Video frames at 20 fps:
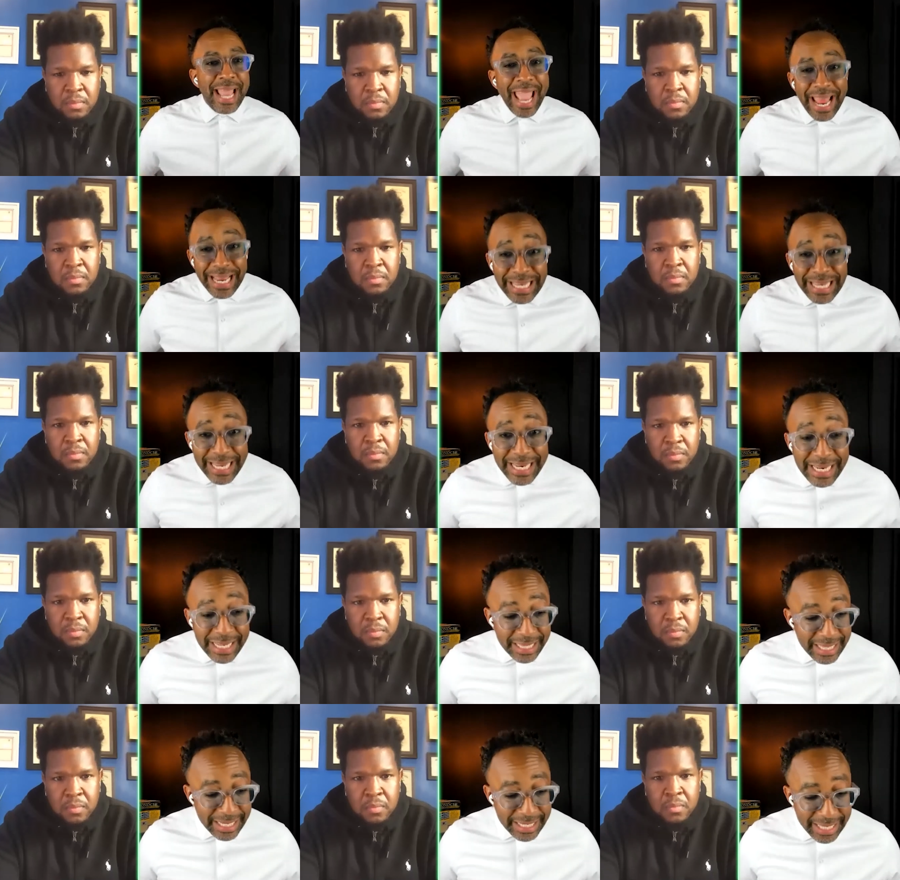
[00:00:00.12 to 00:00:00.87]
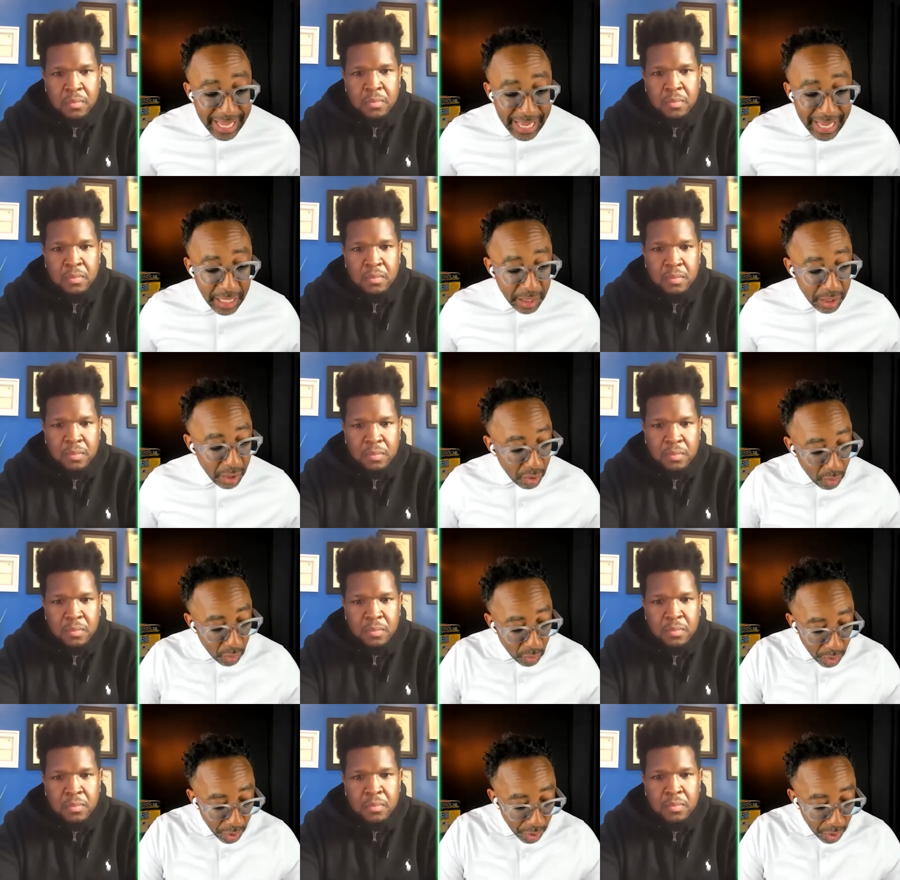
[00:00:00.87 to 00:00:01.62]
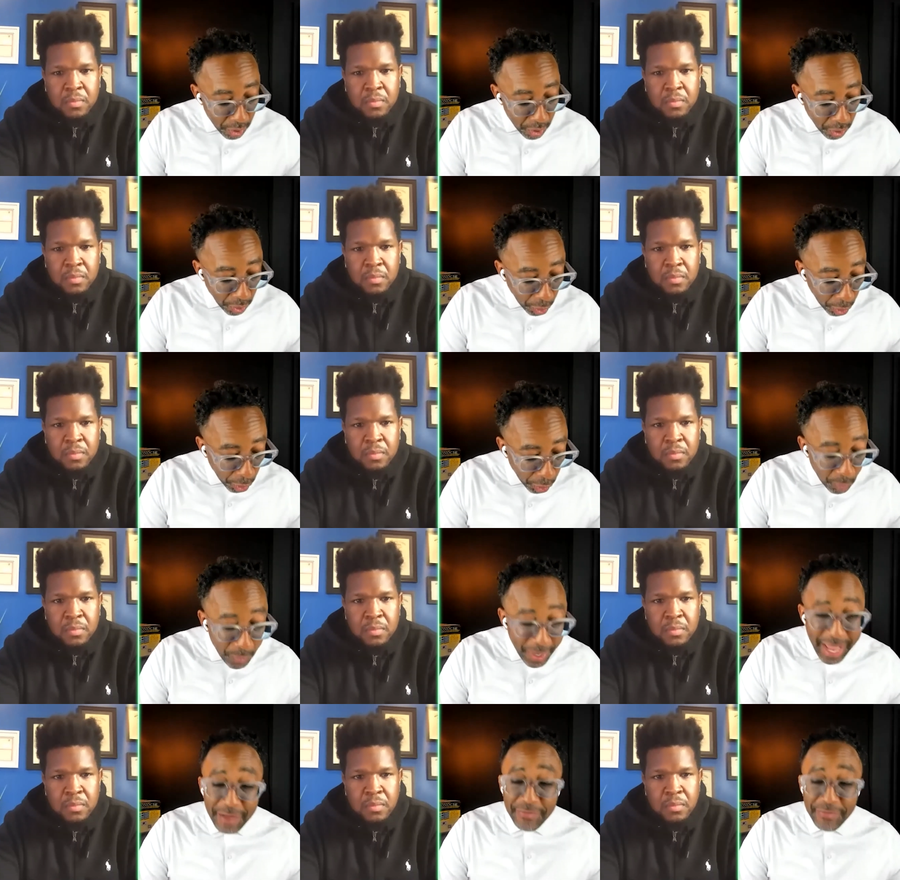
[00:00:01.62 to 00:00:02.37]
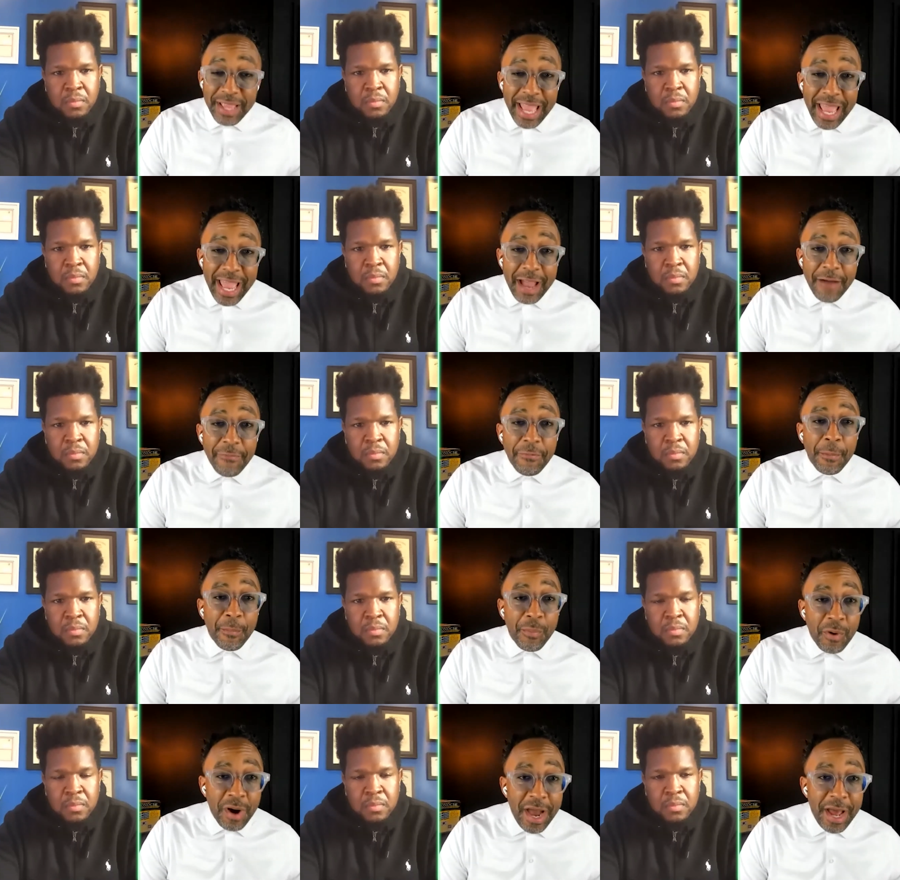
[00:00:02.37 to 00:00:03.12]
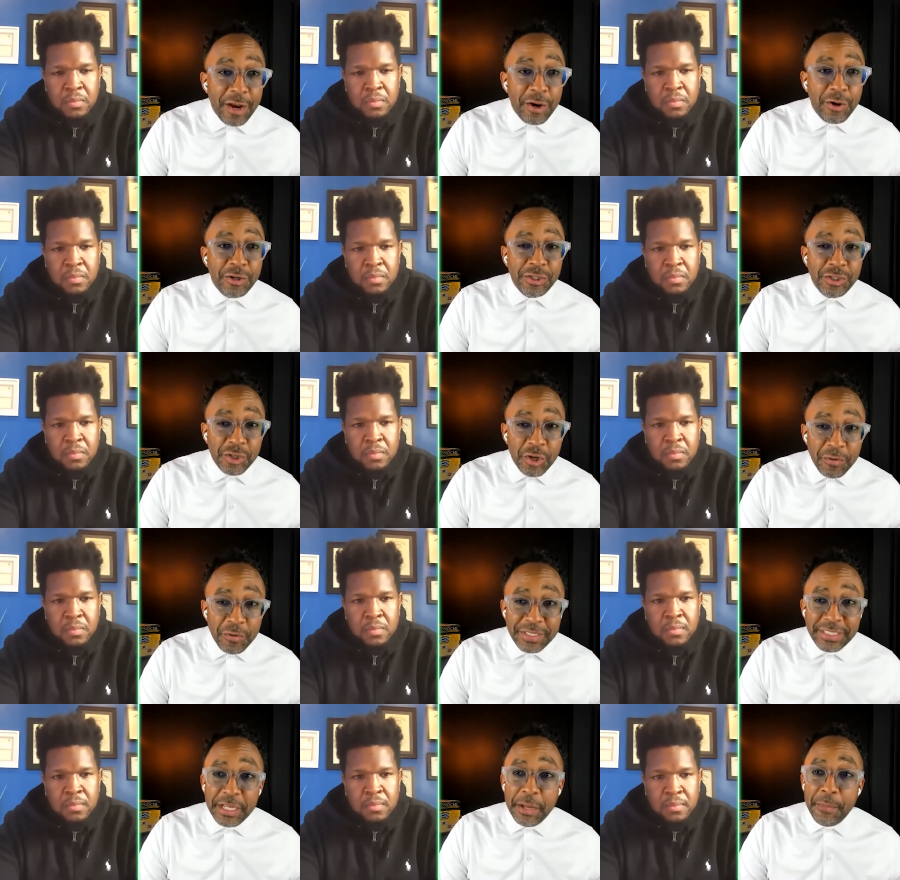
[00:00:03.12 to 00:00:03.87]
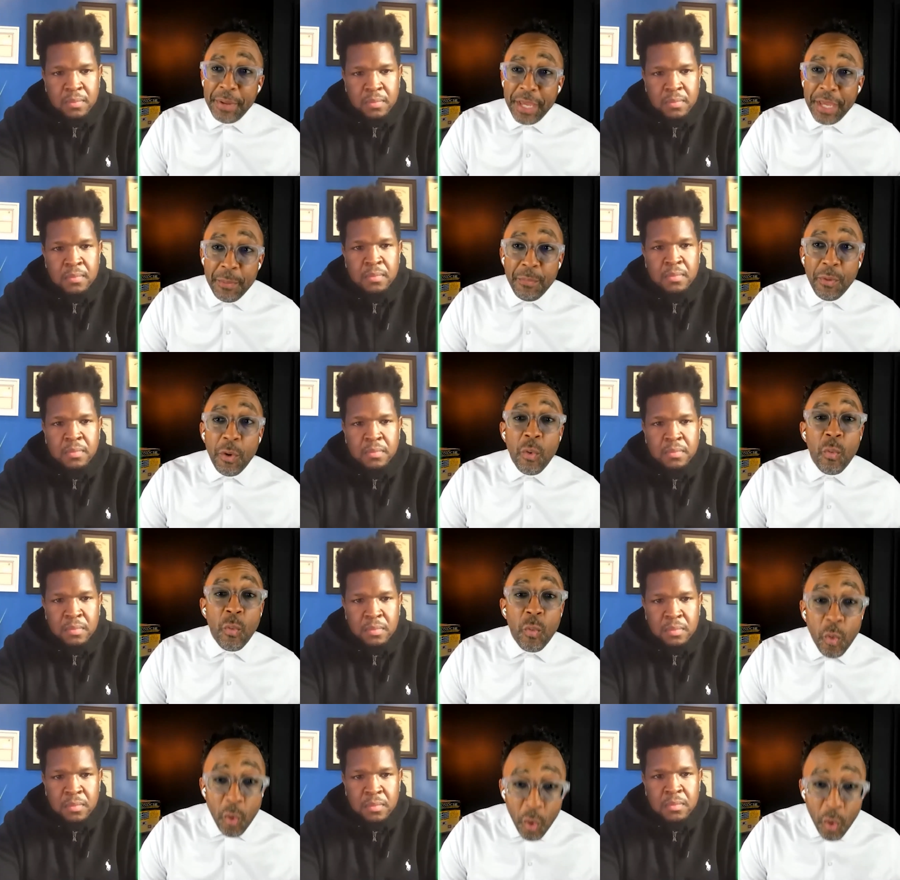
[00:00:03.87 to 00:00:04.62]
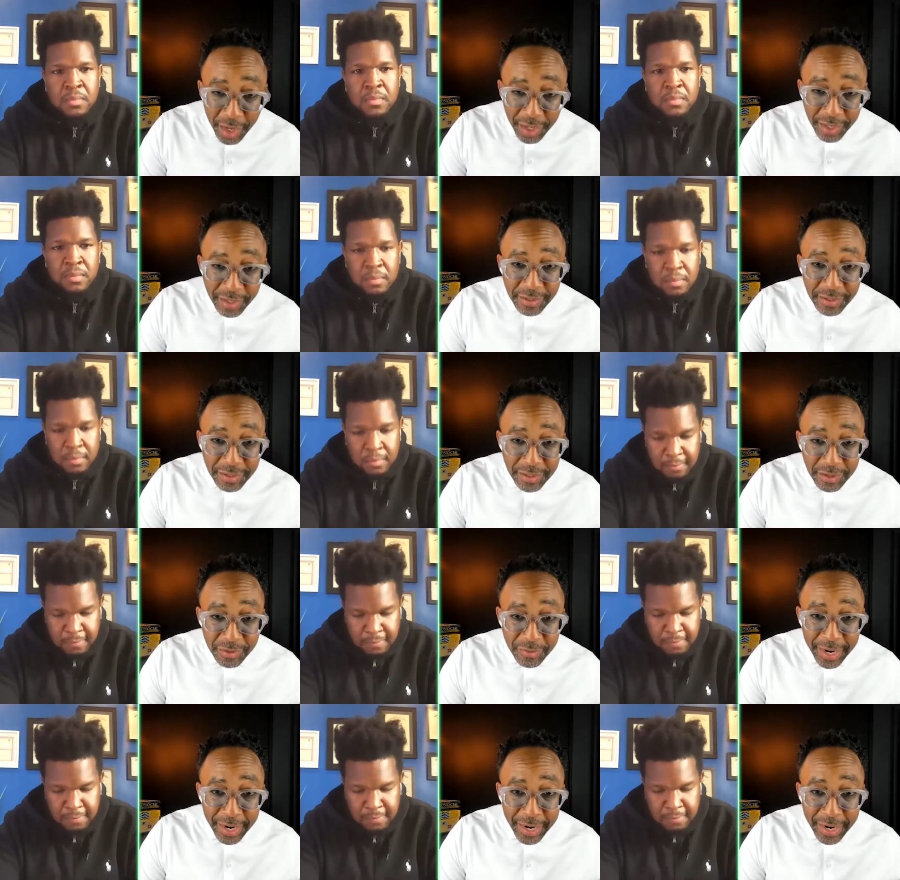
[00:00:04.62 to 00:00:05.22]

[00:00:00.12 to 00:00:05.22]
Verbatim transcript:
Speaker 1: At the end of the day, though, you have to have a product or service that people want,